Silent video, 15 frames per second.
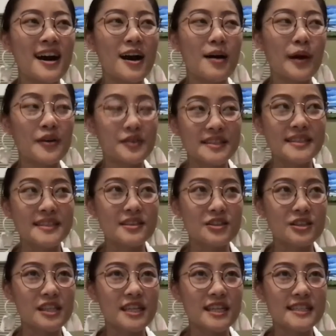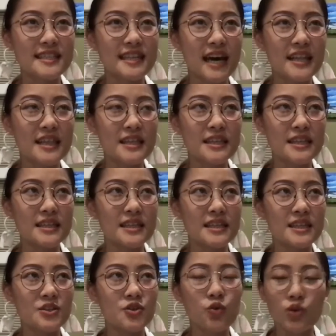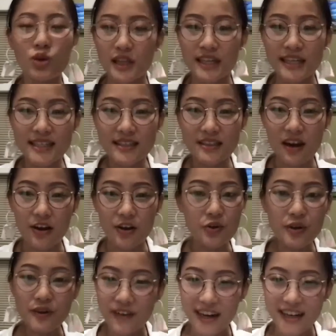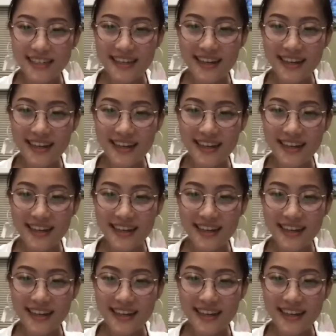about distance learning, is that the tooling is not unified.